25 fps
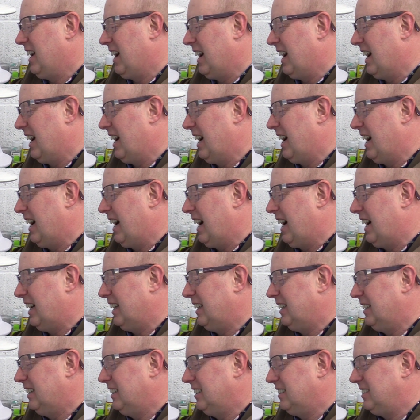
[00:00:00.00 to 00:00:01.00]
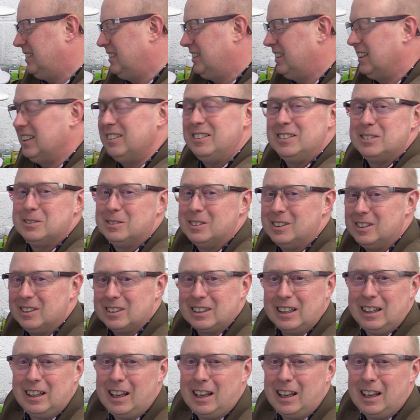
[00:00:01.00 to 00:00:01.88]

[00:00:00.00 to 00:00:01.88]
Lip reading: and his world